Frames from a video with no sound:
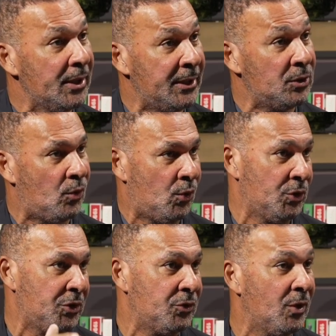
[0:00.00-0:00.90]
in
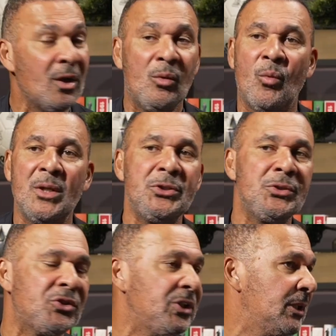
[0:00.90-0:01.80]
order to. What do you
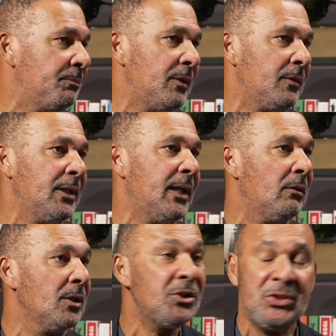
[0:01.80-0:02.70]
see in America now?
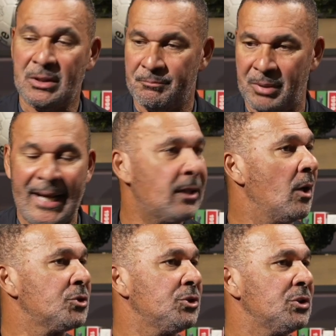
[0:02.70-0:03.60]
You see black
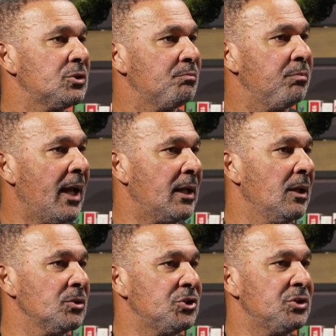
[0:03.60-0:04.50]
coaches
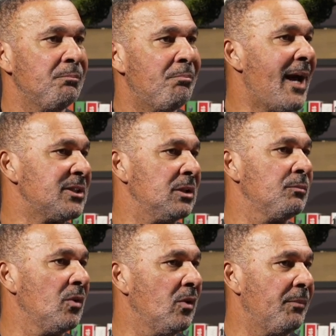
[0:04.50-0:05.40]
in
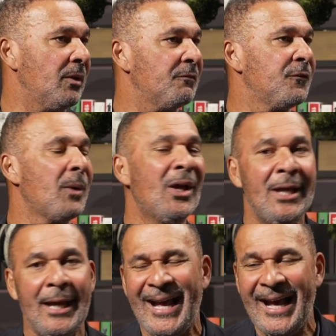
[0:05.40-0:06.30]
basketball, American football.
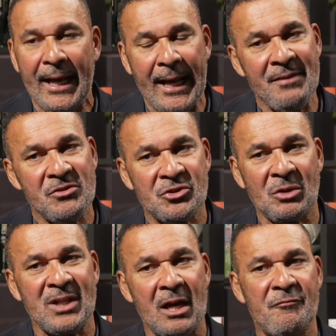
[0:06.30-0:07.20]
And so
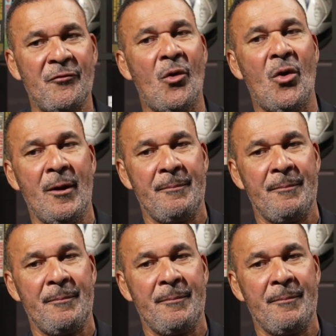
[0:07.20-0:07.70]
therefore,